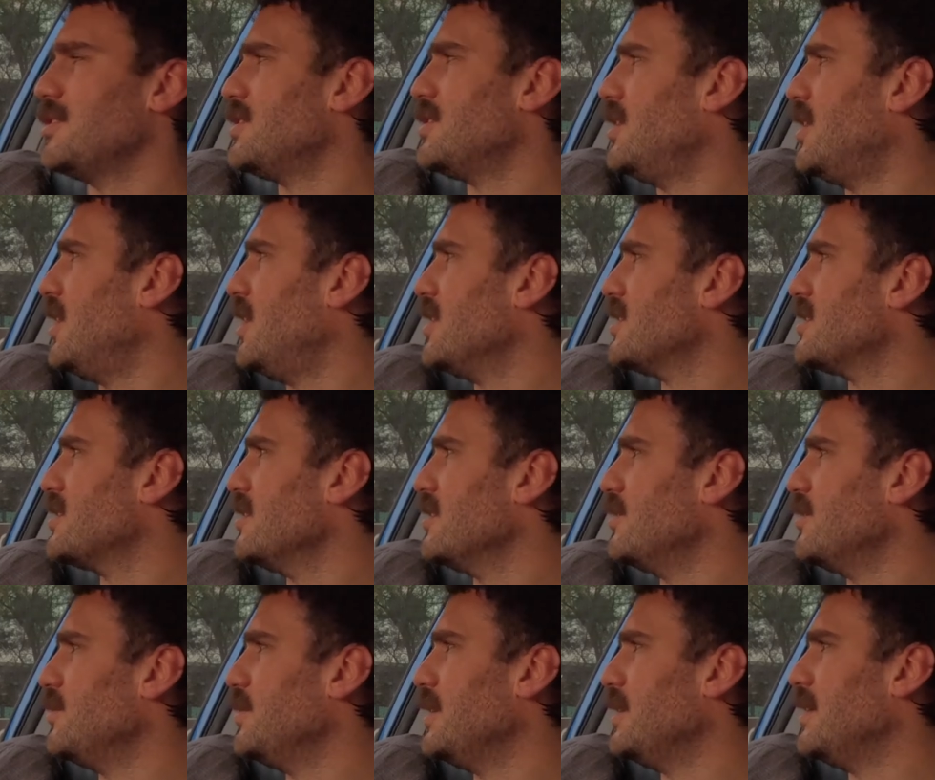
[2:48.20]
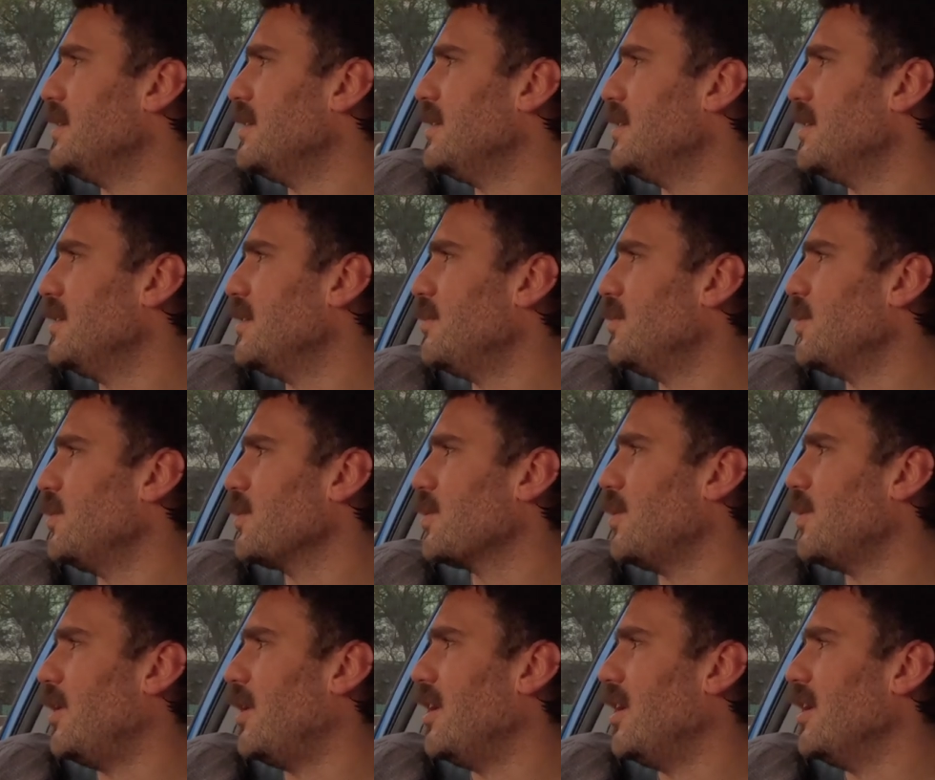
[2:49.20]
tonight's a little bit more
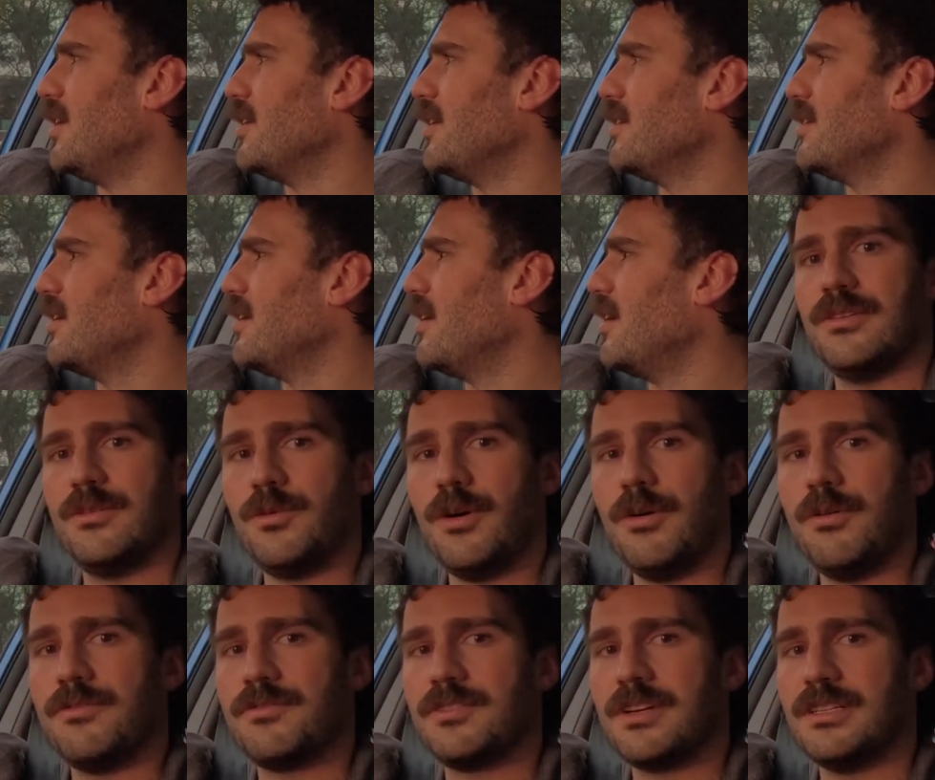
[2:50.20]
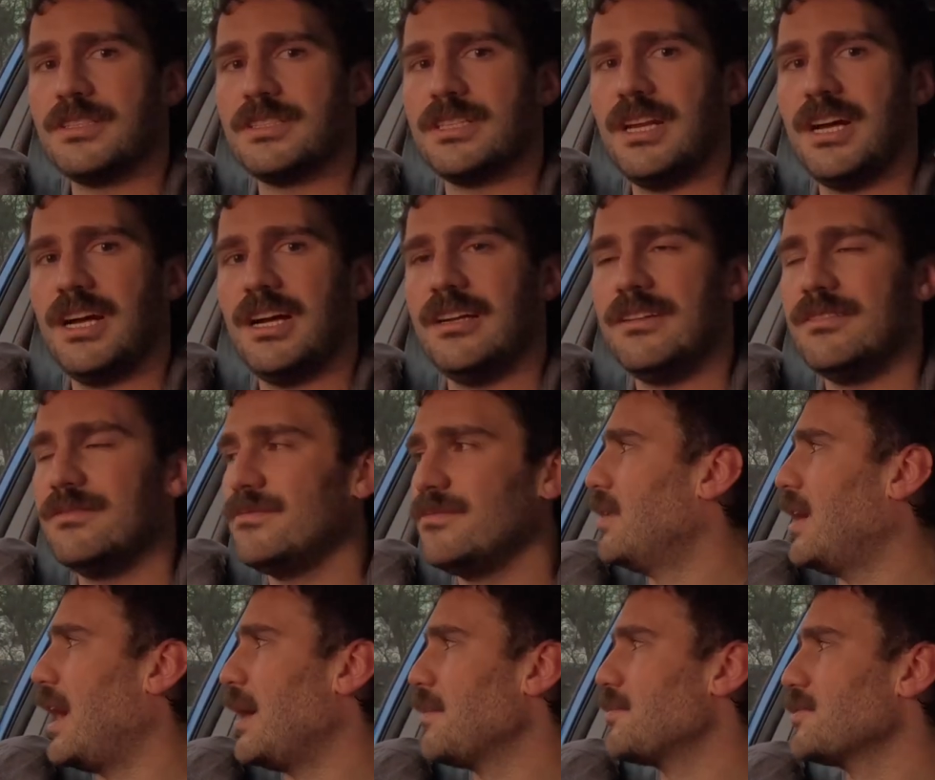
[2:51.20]
quiet. What we've done today,
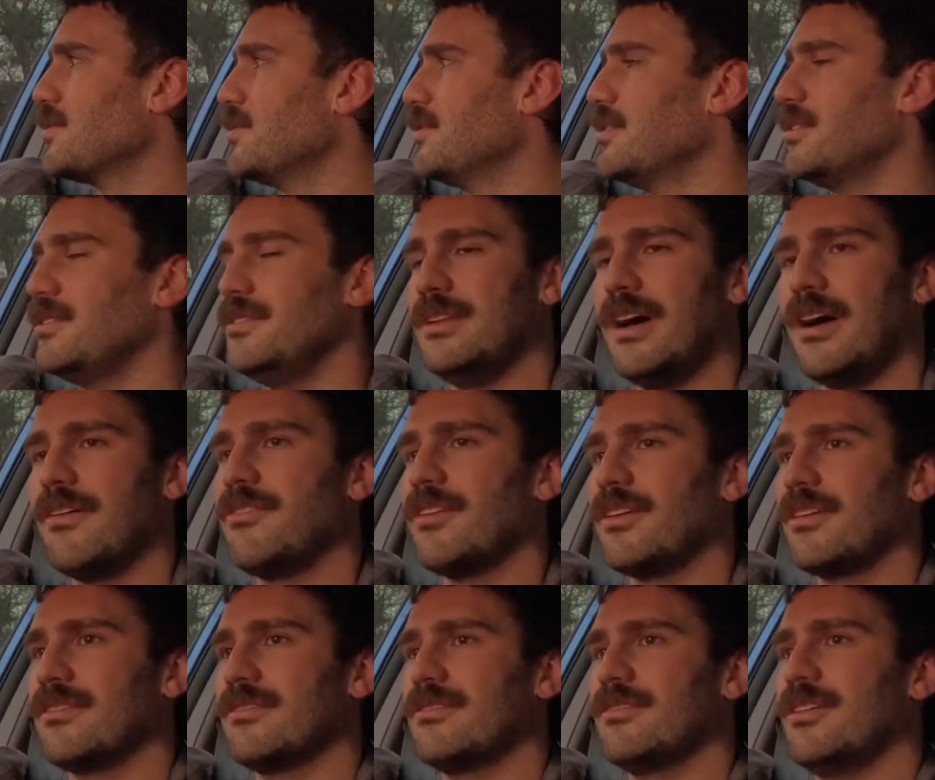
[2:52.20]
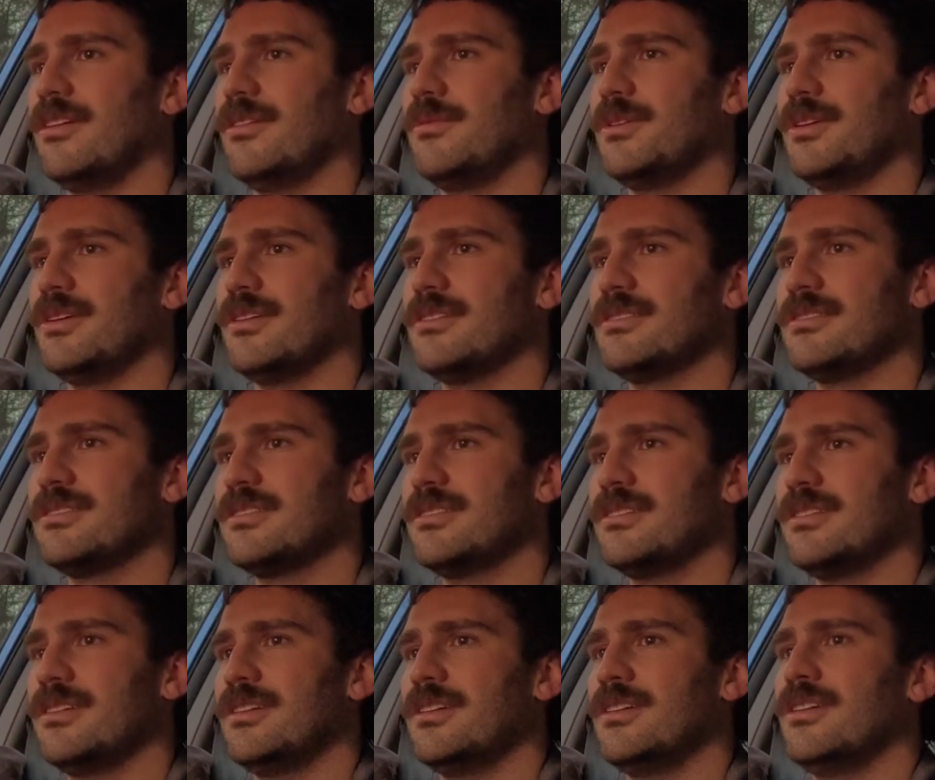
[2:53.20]
absolutely nothing, I'll be honest.
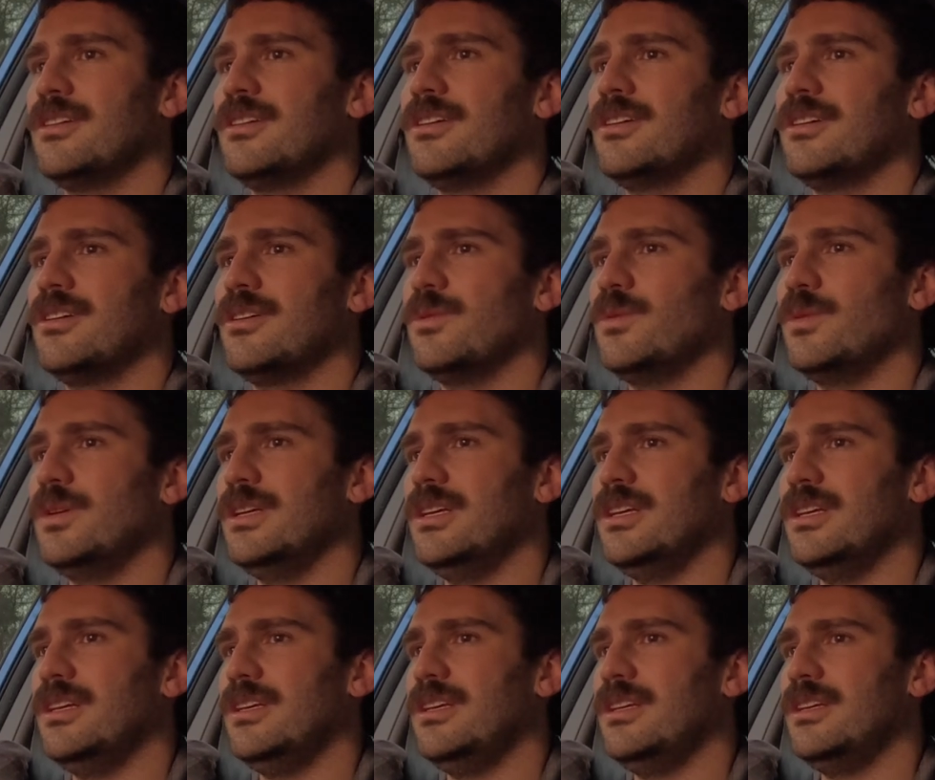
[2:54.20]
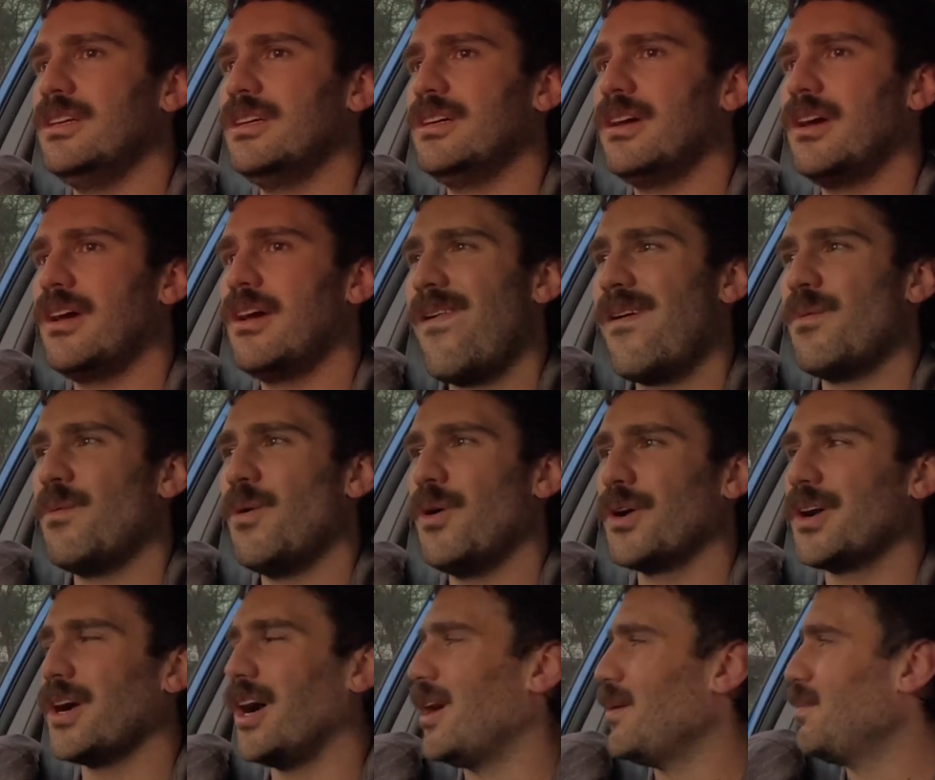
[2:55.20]
We
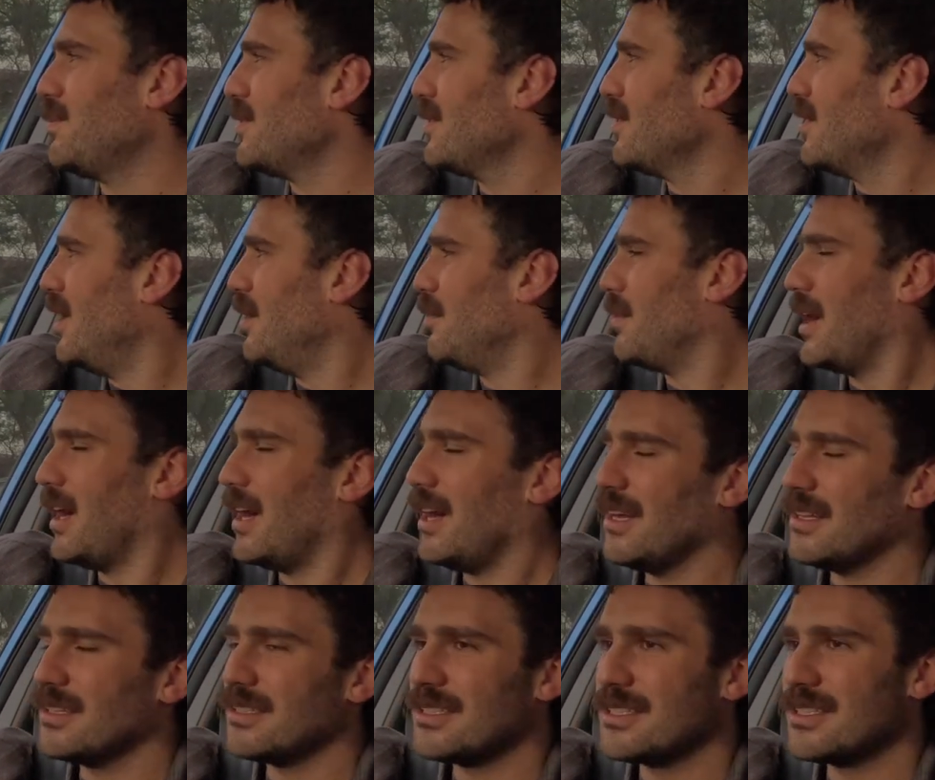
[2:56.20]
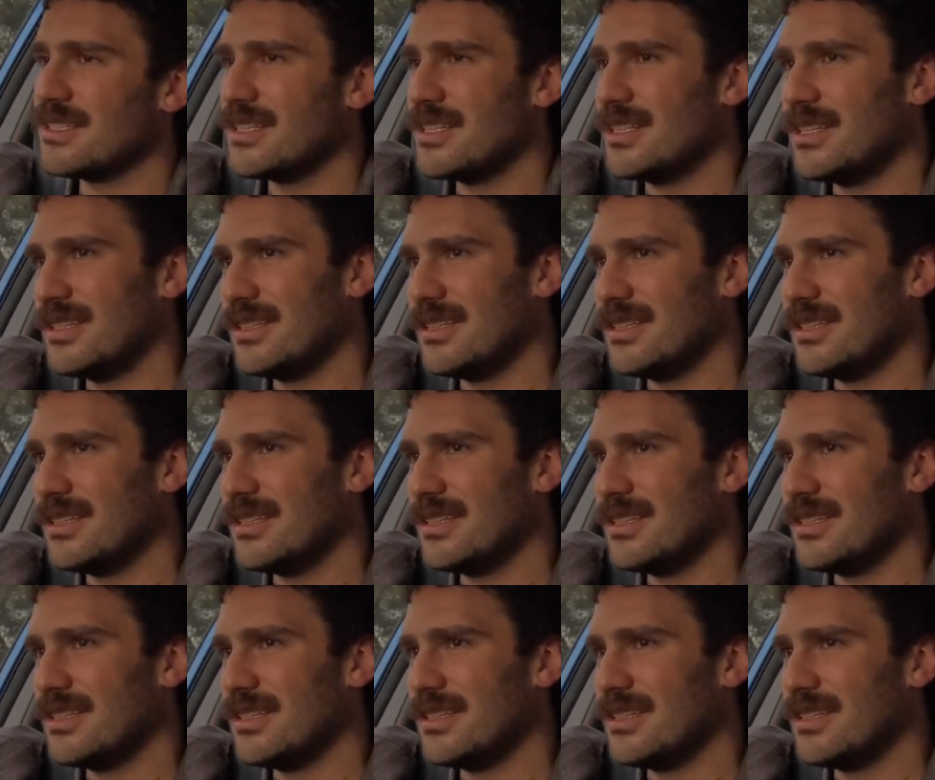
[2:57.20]
woke up about